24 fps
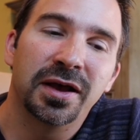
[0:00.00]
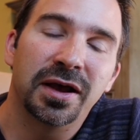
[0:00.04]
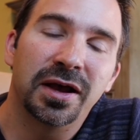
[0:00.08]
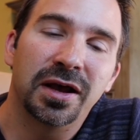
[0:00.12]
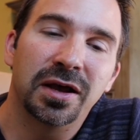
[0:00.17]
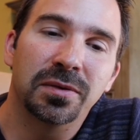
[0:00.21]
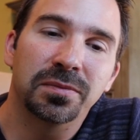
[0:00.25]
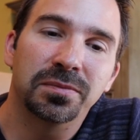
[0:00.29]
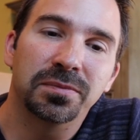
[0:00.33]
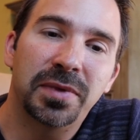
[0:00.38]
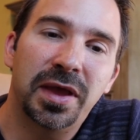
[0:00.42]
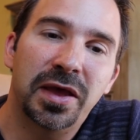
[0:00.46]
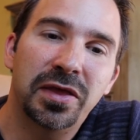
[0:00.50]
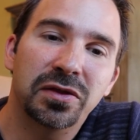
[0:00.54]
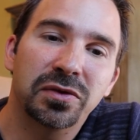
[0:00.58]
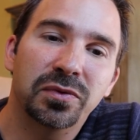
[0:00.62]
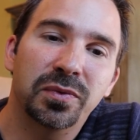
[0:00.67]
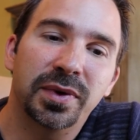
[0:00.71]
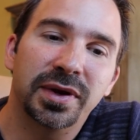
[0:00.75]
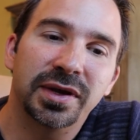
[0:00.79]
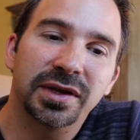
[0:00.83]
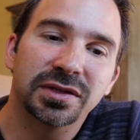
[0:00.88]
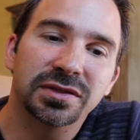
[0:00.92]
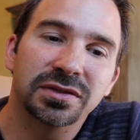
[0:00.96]
Um,
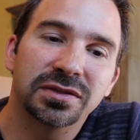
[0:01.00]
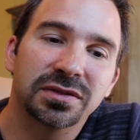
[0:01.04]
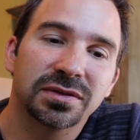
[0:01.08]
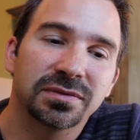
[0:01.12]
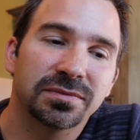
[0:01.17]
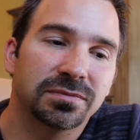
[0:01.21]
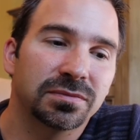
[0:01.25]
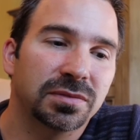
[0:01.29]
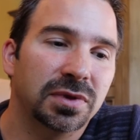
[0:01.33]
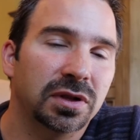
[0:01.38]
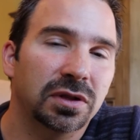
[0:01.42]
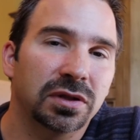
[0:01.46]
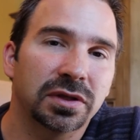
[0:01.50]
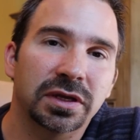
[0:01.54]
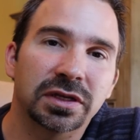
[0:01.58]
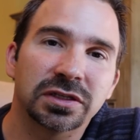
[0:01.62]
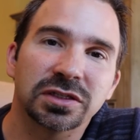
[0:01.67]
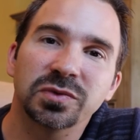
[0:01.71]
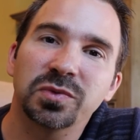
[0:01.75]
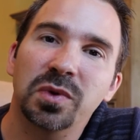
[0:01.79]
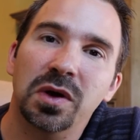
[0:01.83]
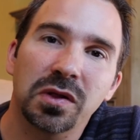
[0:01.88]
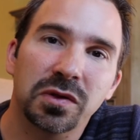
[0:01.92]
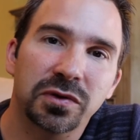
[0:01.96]
otherwise, it'll get
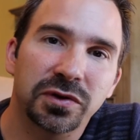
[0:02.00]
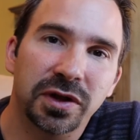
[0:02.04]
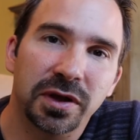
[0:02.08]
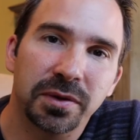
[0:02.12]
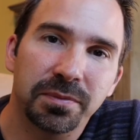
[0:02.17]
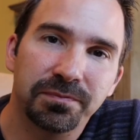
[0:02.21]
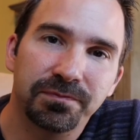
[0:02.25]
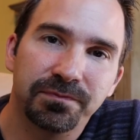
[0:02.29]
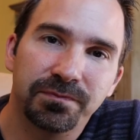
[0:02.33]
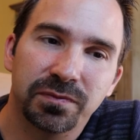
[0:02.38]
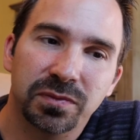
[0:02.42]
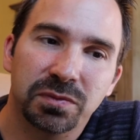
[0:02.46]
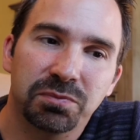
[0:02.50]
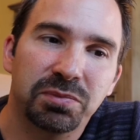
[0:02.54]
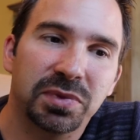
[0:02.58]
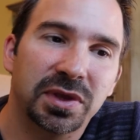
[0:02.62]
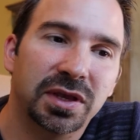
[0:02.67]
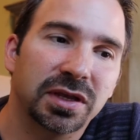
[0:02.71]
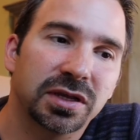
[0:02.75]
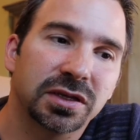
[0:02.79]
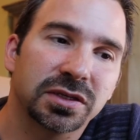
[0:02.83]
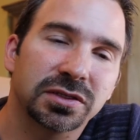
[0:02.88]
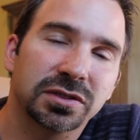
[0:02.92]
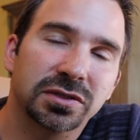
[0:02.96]
swallowed up
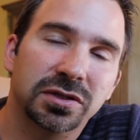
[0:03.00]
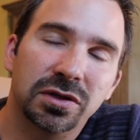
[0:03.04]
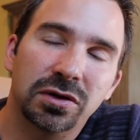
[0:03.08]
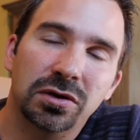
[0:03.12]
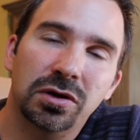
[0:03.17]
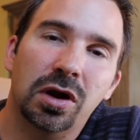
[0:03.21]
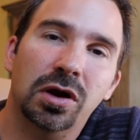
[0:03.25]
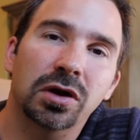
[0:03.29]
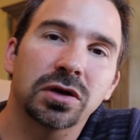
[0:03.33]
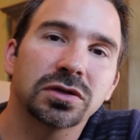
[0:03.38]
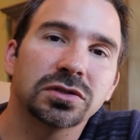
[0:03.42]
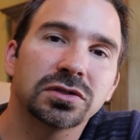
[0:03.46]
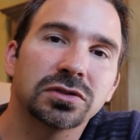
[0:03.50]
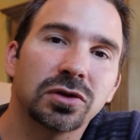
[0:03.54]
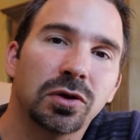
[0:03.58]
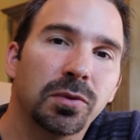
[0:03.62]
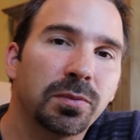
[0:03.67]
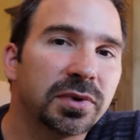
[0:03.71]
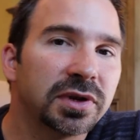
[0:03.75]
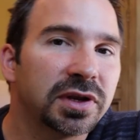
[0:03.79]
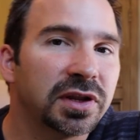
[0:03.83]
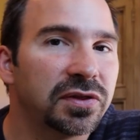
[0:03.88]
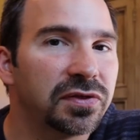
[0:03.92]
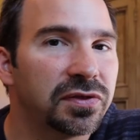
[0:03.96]
because there are so
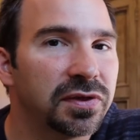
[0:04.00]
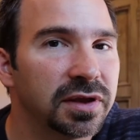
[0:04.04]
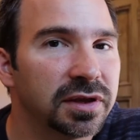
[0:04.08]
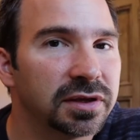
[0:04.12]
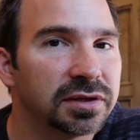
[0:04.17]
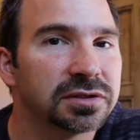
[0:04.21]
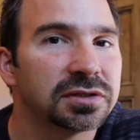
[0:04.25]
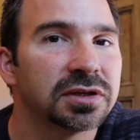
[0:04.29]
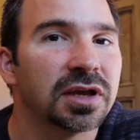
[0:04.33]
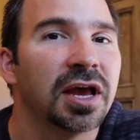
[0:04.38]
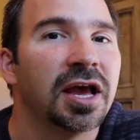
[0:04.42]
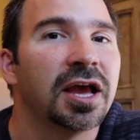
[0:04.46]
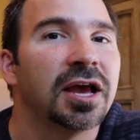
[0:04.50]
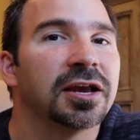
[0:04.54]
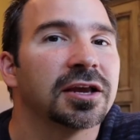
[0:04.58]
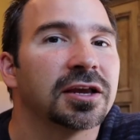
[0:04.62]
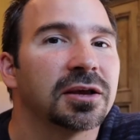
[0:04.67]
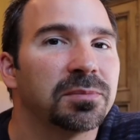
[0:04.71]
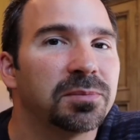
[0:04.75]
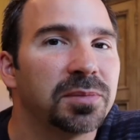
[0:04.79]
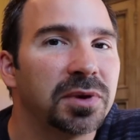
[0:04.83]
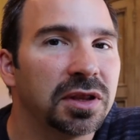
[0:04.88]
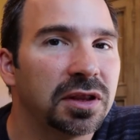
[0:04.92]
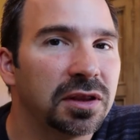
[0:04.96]
many things
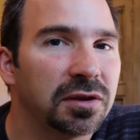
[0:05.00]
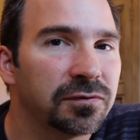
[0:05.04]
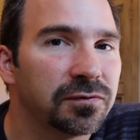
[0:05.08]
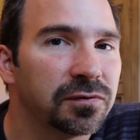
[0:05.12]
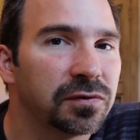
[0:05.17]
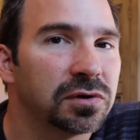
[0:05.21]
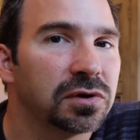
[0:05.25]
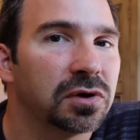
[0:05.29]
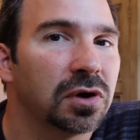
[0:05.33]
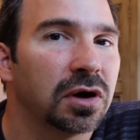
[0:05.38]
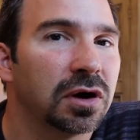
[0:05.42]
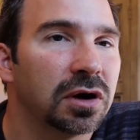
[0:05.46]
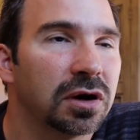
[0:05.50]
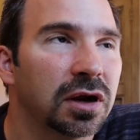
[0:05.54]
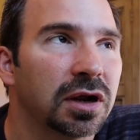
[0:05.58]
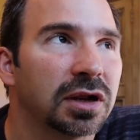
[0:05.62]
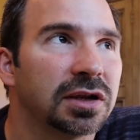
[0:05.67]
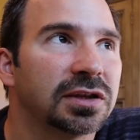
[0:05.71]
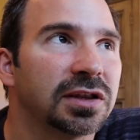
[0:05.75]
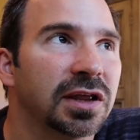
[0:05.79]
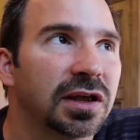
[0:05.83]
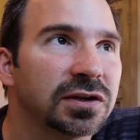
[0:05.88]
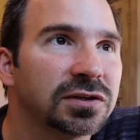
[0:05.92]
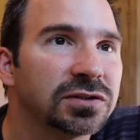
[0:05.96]
competing for our
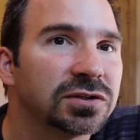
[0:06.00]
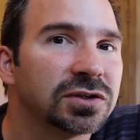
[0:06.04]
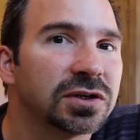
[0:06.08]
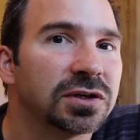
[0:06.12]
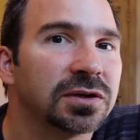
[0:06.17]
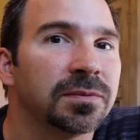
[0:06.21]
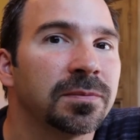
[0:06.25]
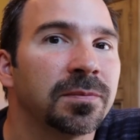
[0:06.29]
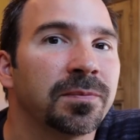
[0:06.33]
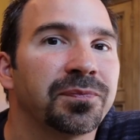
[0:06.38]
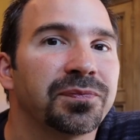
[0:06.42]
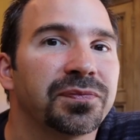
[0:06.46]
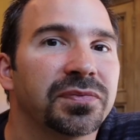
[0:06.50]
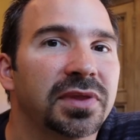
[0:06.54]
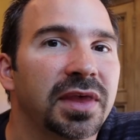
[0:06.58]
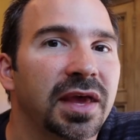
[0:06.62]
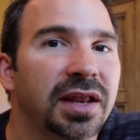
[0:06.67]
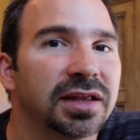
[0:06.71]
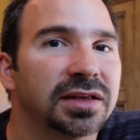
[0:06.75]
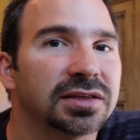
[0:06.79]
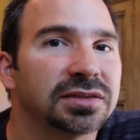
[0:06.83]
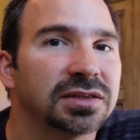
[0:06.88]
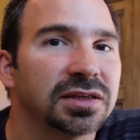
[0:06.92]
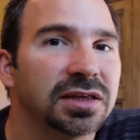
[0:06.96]
attention
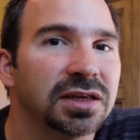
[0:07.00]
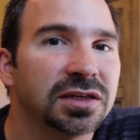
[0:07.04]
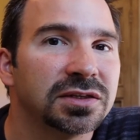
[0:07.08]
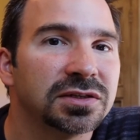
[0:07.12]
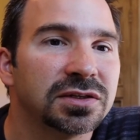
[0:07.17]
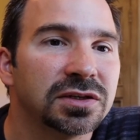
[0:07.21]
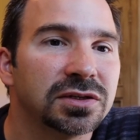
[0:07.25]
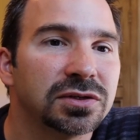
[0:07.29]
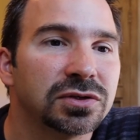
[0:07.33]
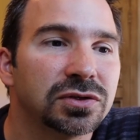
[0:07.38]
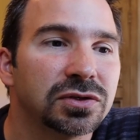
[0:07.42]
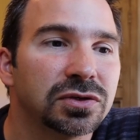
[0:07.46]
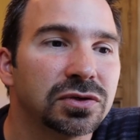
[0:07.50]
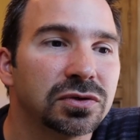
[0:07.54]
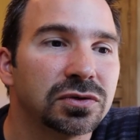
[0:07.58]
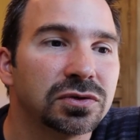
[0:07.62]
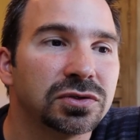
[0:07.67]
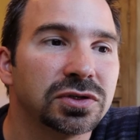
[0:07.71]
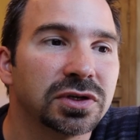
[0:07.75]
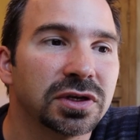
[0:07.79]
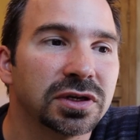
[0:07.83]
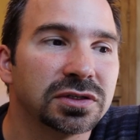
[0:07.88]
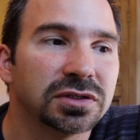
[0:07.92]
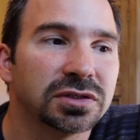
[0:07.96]
that it's easy to
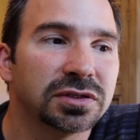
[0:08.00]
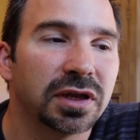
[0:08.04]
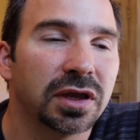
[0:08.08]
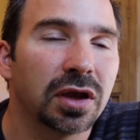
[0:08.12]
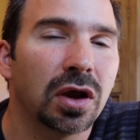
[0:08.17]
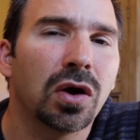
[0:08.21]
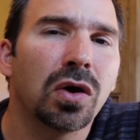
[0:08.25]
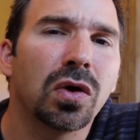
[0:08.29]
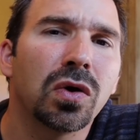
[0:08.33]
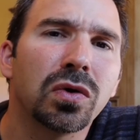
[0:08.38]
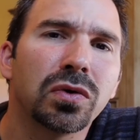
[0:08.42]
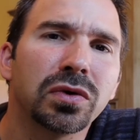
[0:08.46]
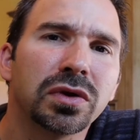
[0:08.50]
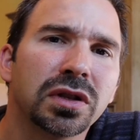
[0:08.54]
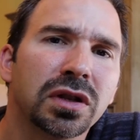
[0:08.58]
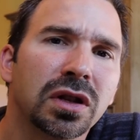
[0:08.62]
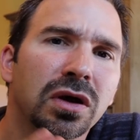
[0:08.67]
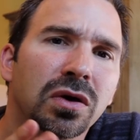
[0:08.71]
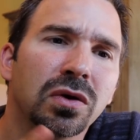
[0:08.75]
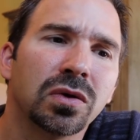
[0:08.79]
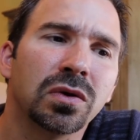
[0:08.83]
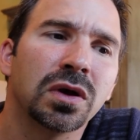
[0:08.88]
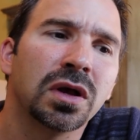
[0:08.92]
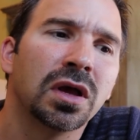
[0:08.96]
just say, oh, you
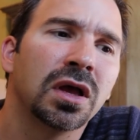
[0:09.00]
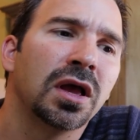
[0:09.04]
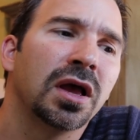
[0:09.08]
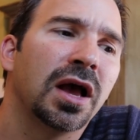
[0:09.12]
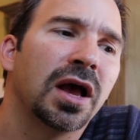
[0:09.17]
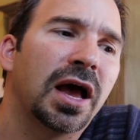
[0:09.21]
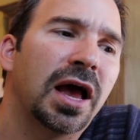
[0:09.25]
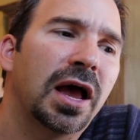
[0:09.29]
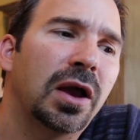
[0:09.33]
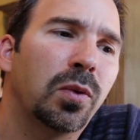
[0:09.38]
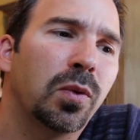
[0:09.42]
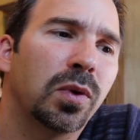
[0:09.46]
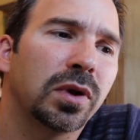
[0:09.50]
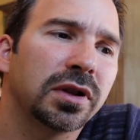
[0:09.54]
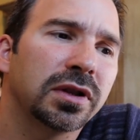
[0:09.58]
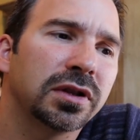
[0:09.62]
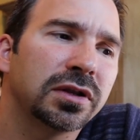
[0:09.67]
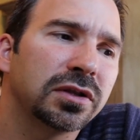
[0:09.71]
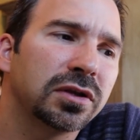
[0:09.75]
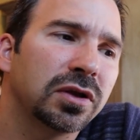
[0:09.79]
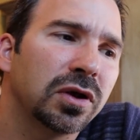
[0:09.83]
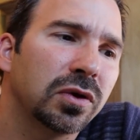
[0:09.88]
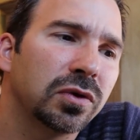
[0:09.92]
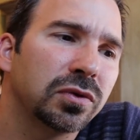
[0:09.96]
know, I wanted
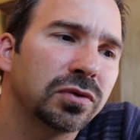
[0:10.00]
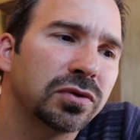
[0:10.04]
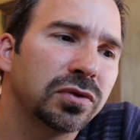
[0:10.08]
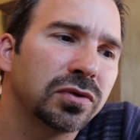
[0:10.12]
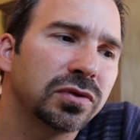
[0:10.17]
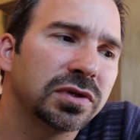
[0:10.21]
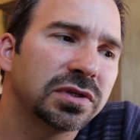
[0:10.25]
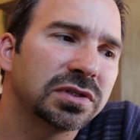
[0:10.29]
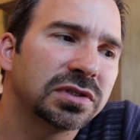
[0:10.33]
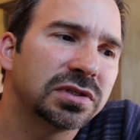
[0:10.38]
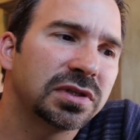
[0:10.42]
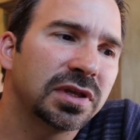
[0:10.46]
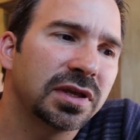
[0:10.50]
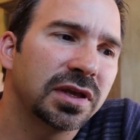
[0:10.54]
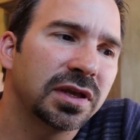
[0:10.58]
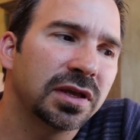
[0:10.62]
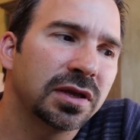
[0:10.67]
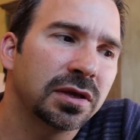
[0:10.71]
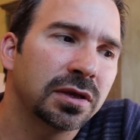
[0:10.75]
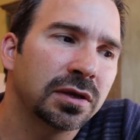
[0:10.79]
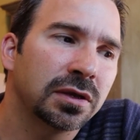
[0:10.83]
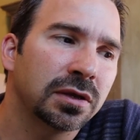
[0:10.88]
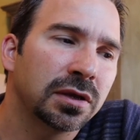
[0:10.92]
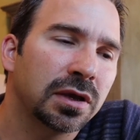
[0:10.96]
to go do this
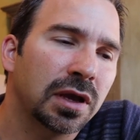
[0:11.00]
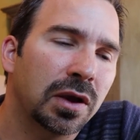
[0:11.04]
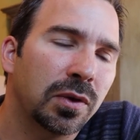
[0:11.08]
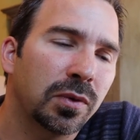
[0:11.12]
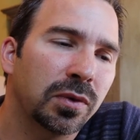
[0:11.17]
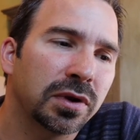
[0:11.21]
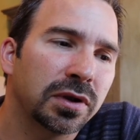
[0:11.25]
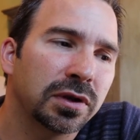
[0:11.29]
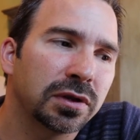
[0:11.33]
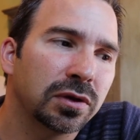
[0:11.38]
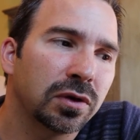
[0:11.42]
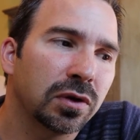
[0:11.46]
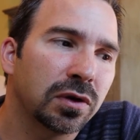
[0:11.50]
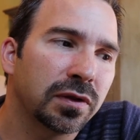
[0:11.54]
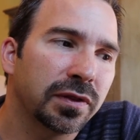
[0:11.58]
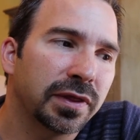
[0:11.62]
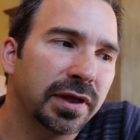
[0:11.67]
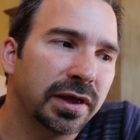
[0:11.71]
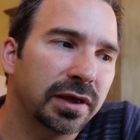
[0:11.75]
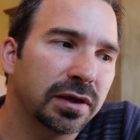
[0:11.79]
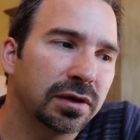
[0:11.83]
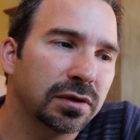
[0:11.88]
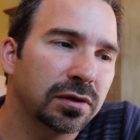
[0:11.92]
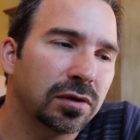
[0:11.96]
thing. I wanted to go to
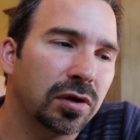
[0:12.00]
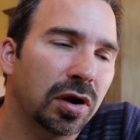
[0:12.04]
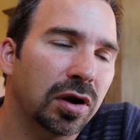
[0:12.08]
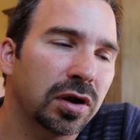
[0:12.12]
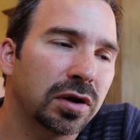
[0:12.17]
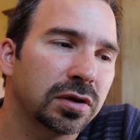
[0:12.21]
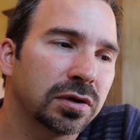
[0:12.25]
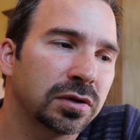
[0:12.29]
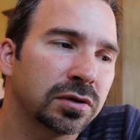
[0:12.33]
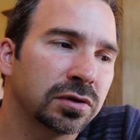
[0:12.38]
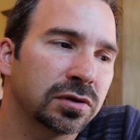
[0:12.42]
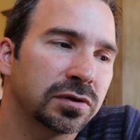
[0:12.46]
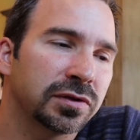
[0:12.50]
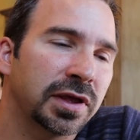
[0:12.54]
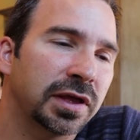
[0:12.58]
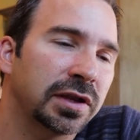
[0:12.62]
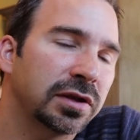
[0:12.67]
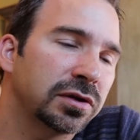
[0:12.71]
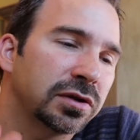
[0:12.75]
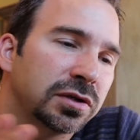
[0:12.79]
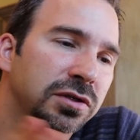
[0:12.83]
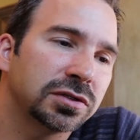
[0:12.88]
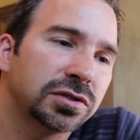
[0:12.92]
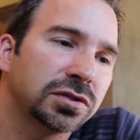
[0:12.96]
that garden or
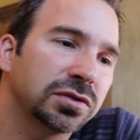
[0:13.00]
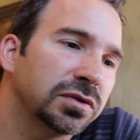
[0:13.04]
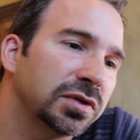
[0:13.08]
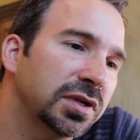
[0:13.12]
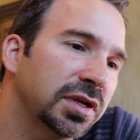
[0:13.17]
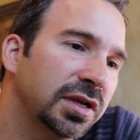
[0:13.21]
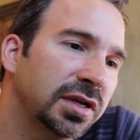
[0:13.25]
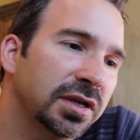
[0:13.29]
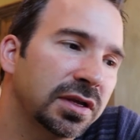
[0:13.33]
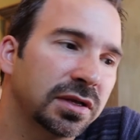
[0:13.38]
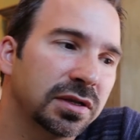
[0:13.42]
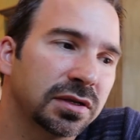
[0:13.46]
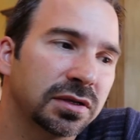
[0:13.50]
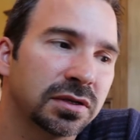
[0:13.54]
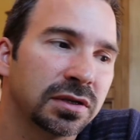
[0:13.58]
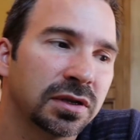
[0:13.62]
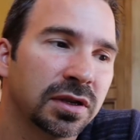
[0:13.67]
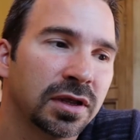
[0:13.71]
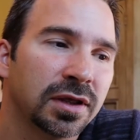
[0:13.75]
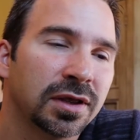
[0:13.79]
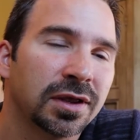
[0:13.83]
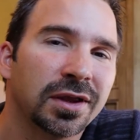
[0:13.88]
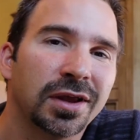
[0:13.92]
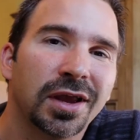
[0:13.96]
that nursery and
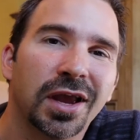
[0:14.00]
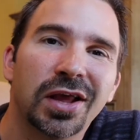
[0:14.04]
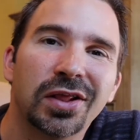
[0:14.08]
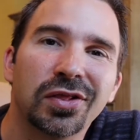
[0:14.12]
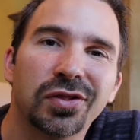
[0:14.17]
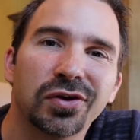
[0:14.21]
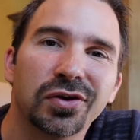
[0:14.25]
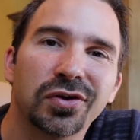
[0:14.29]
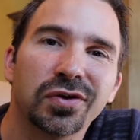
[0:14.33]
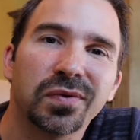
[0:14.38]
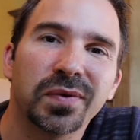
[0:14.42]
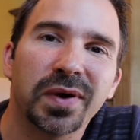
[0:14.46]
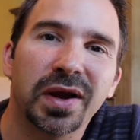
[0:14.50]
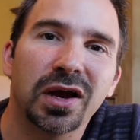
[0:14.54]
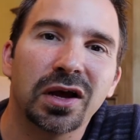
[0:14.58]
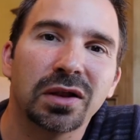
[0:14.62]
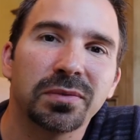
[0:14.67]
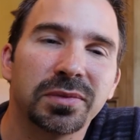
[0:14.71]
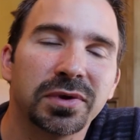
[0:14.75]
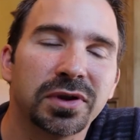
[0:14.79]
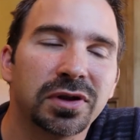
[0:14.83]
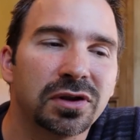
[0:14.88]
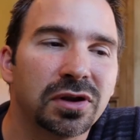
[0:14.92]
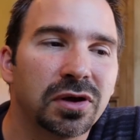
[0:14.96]
and look
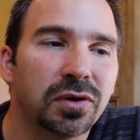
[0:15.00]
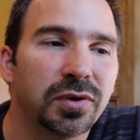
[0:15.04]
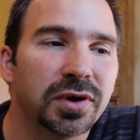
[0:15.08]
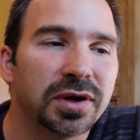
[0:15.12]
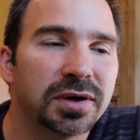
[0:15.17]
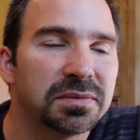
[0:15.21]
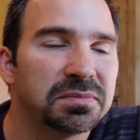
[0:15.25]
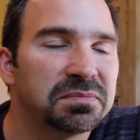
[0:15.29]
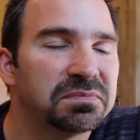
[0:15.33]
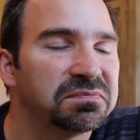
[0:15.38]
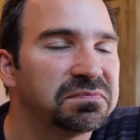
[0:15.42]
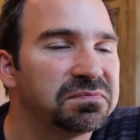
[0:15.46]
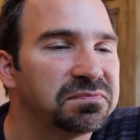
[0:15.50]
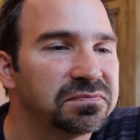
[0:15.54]
around. But you know what?